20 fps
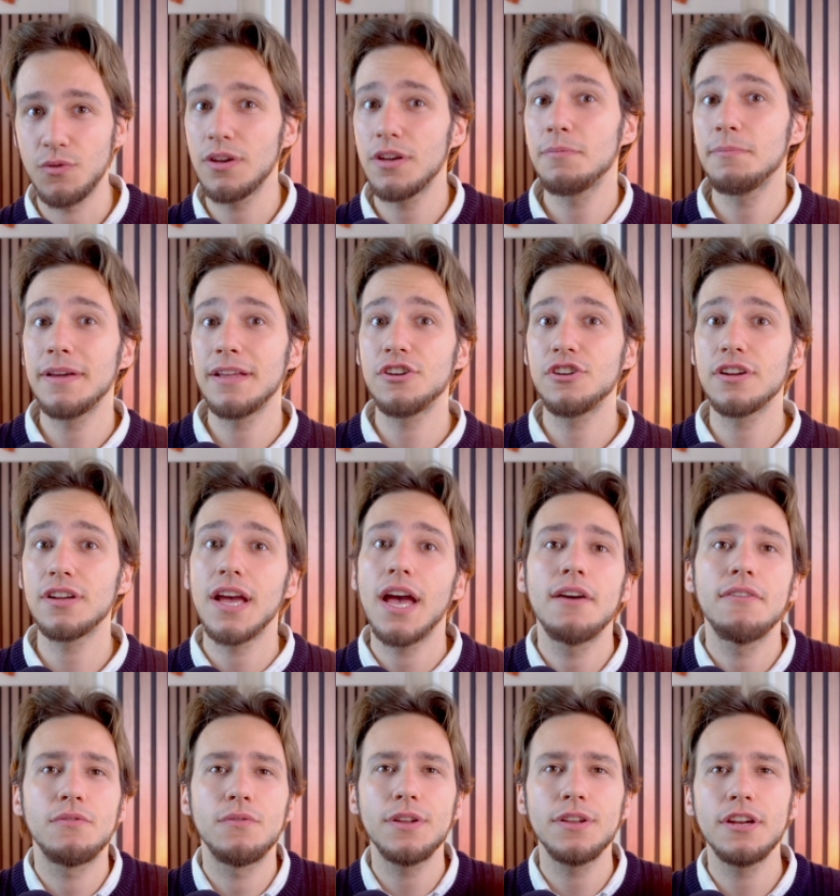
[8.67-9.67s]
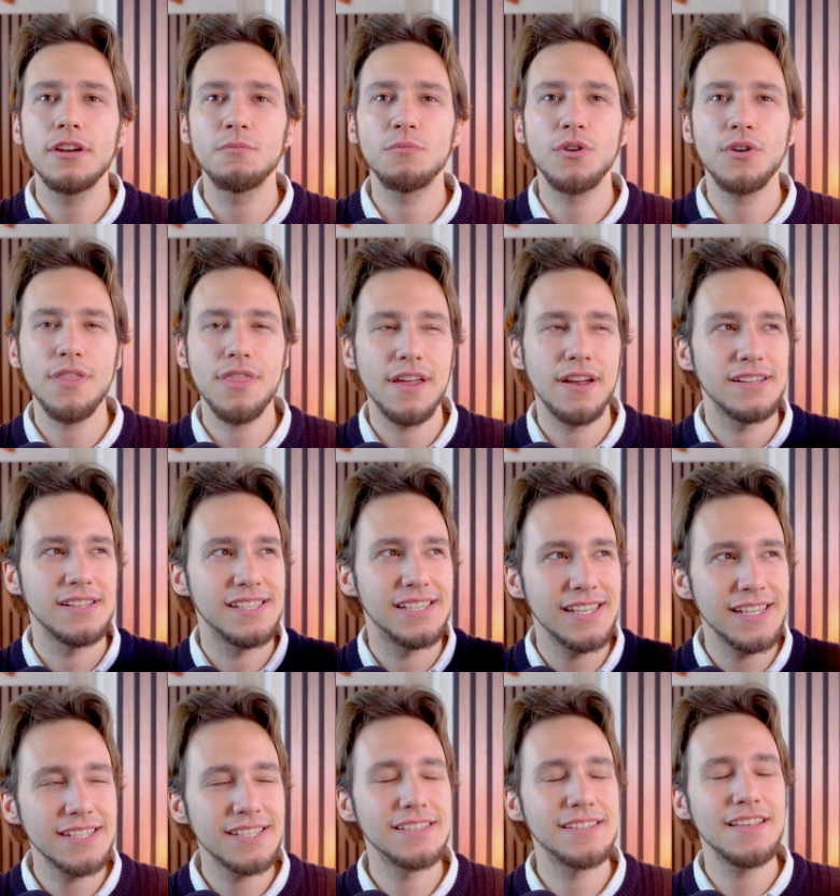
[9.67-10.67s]
quick metric, I've written more than
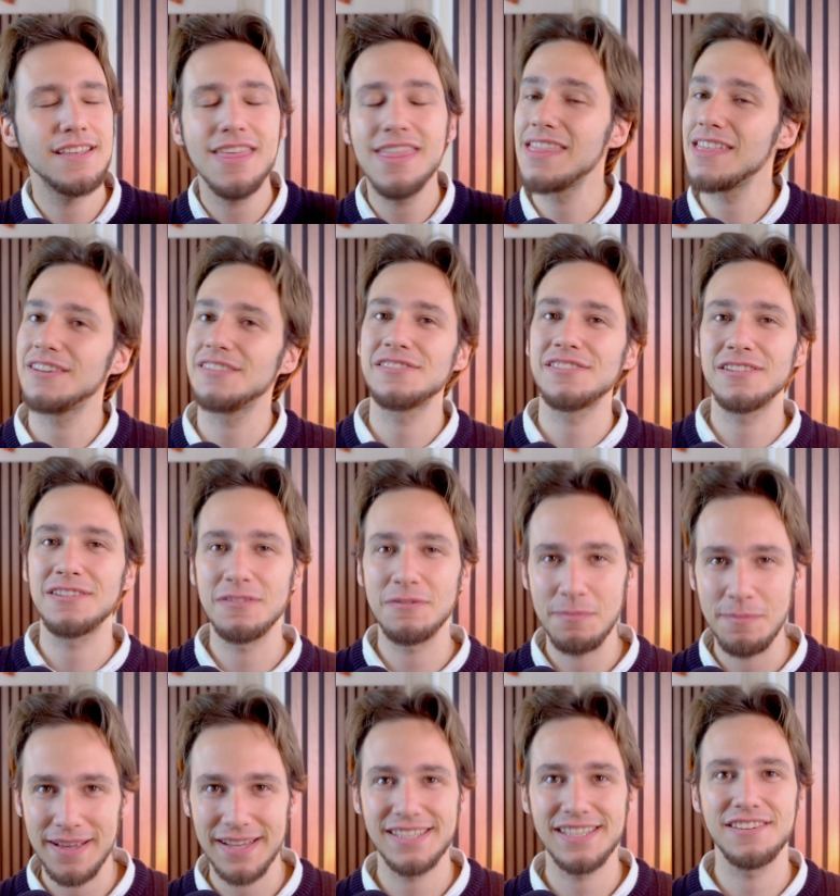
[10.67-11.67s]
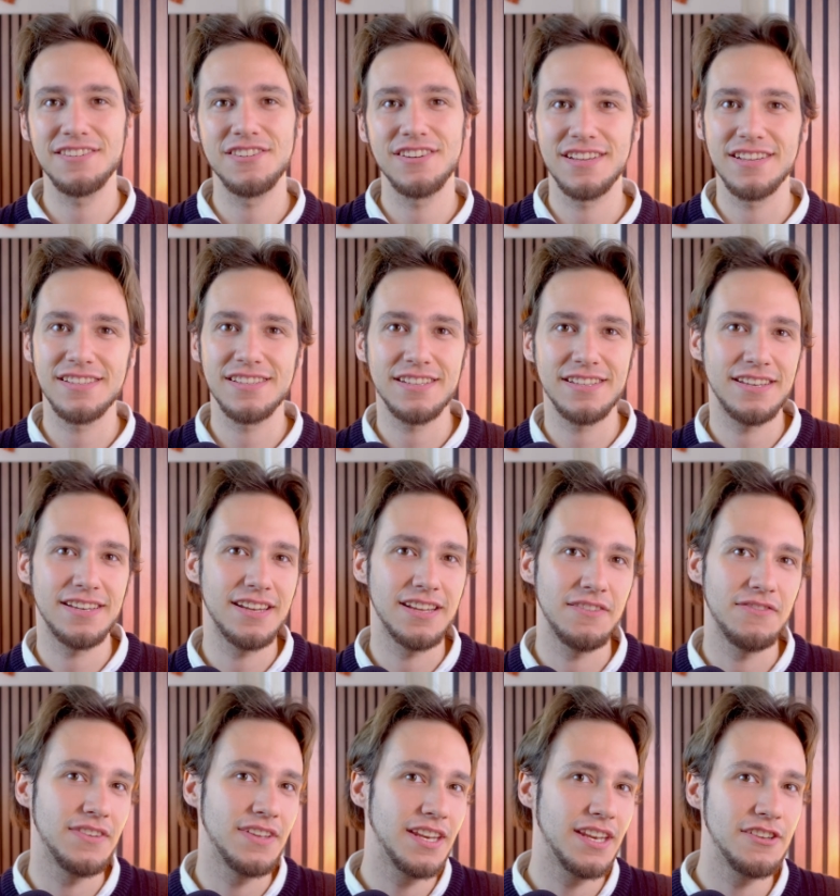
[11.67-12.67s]
16,000 messages in
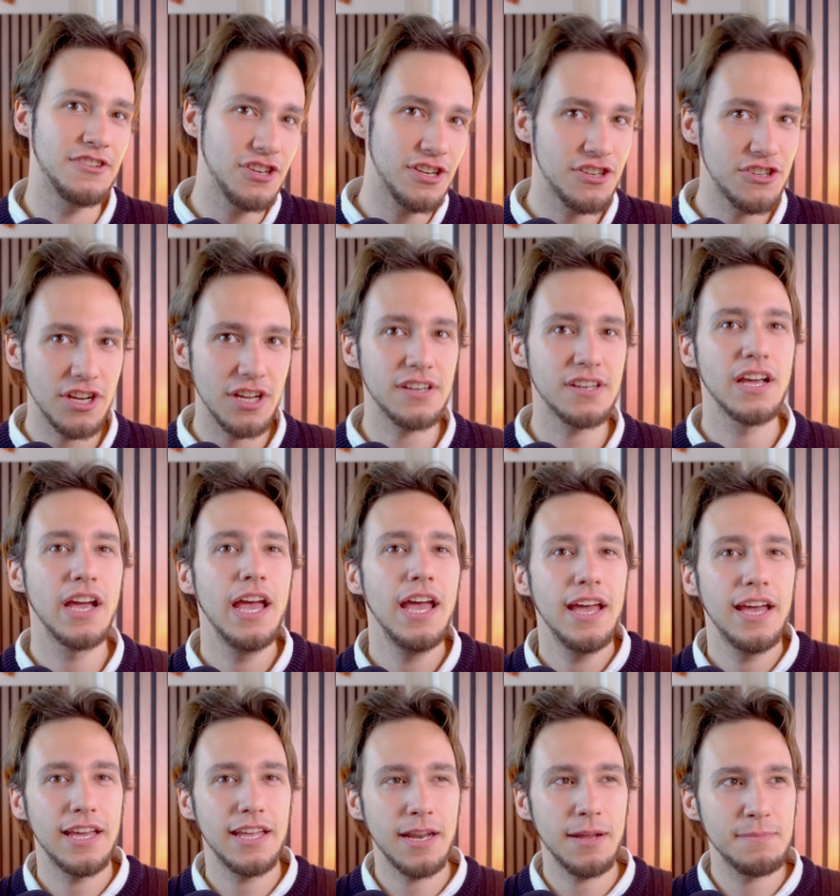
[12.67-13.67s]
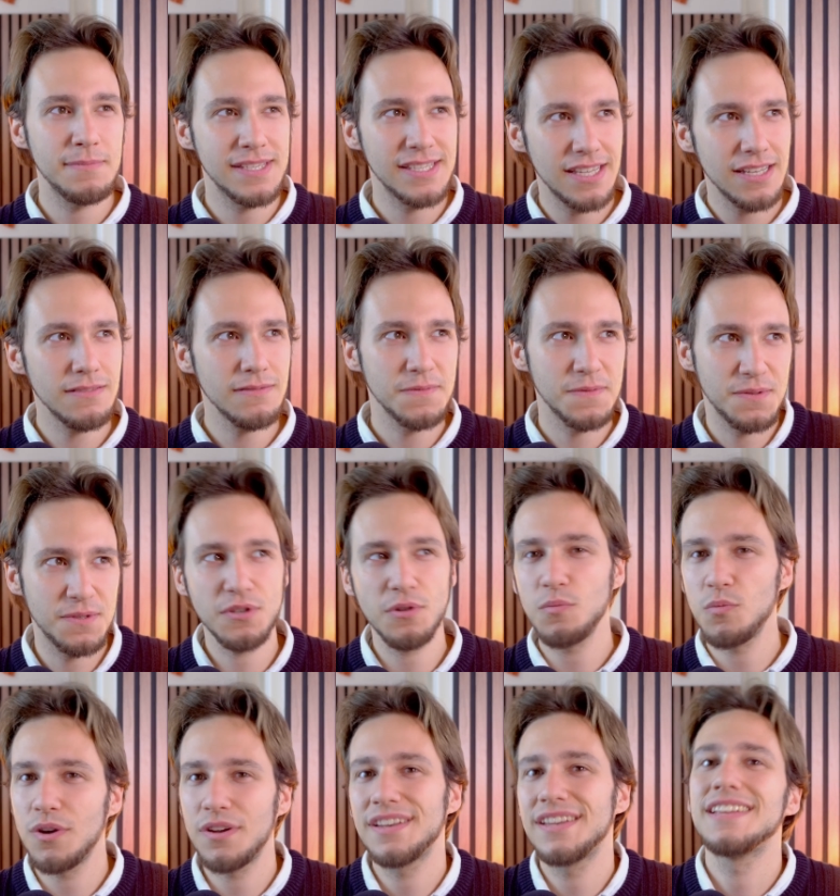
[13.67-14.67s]
the VDG chat, and I'm still
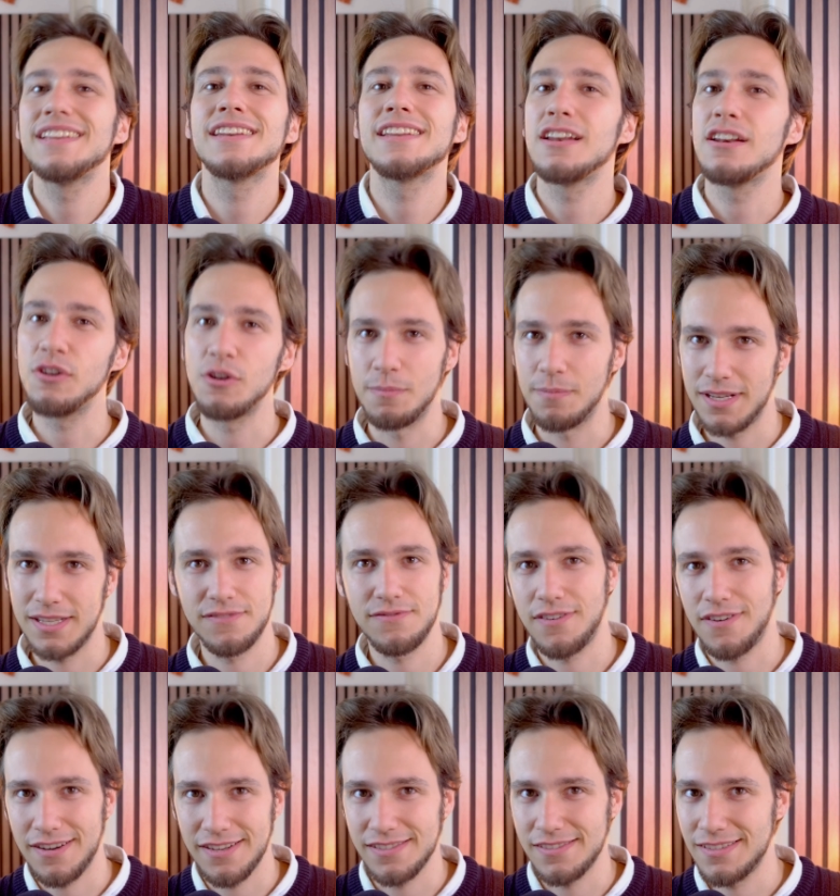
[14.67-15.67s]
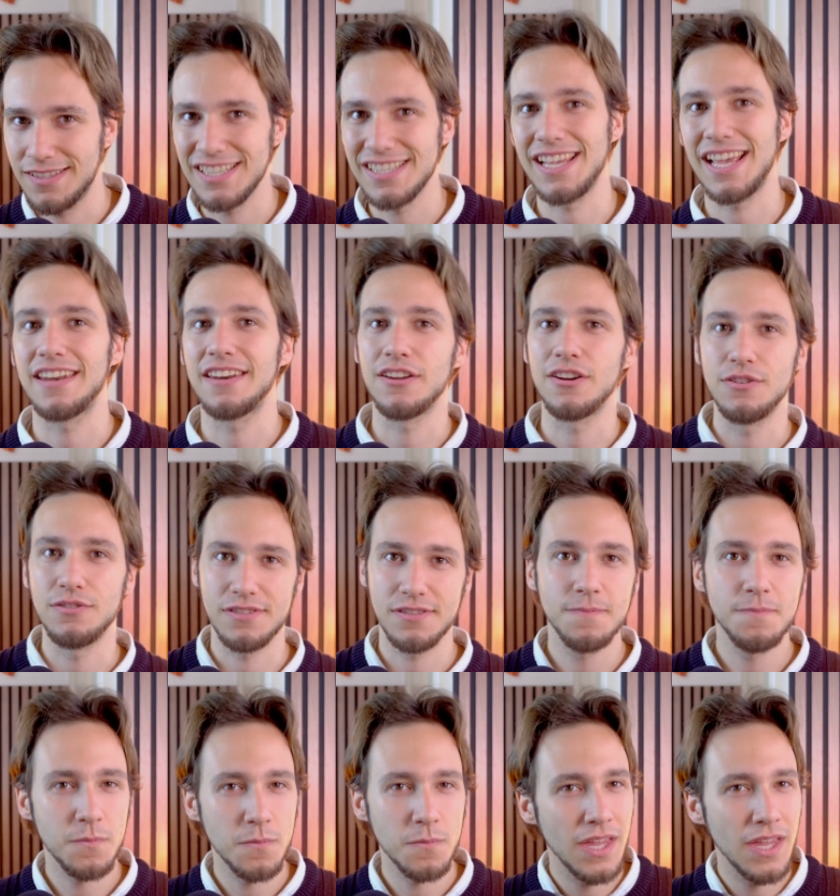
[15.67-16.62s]
somewhat in the loop as far as design goes.